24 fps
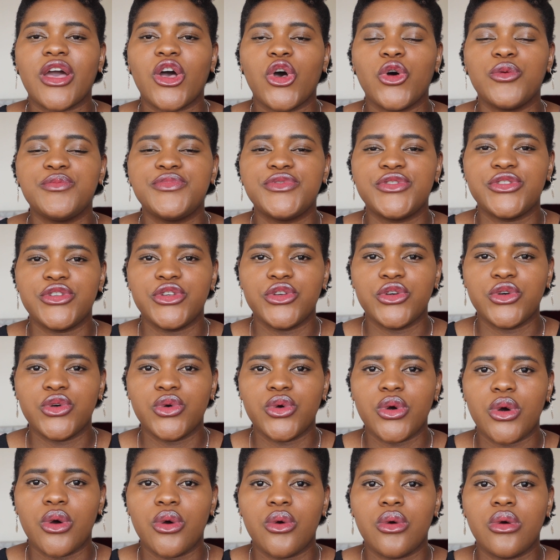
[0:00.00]
helps
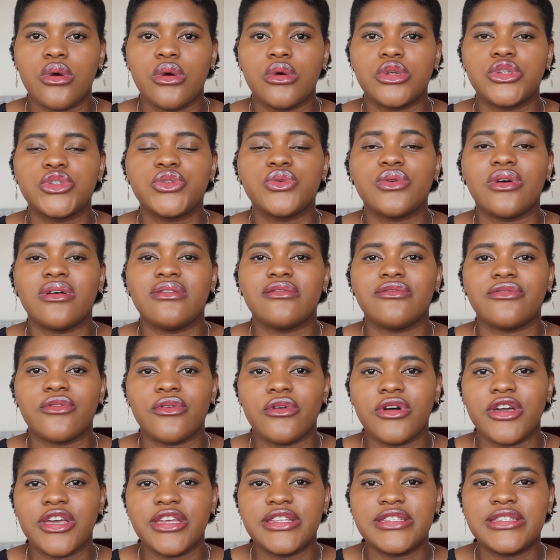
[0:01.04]
you to
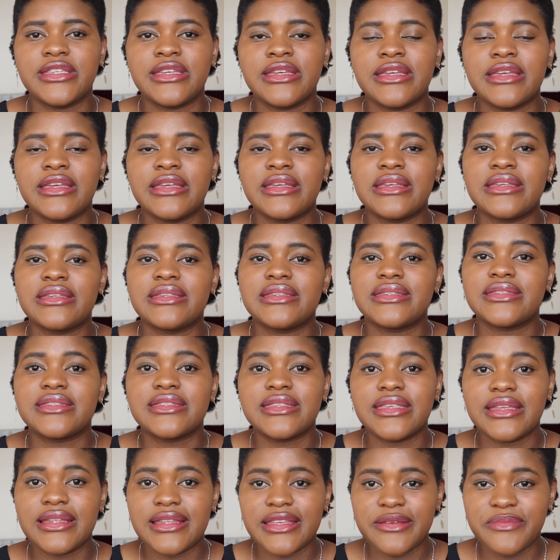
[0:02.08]
avoid
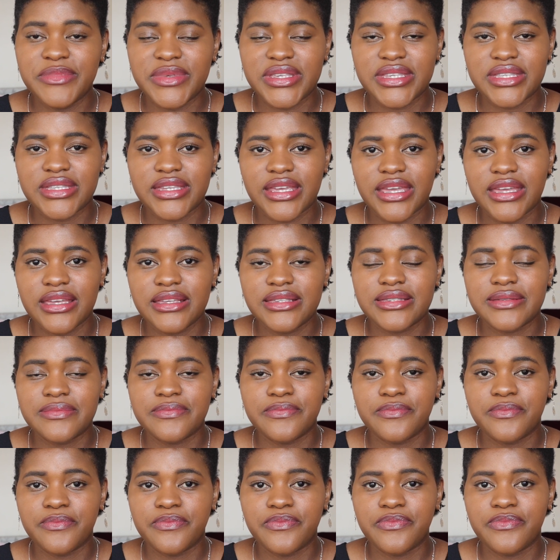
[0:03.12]
silly mistakes.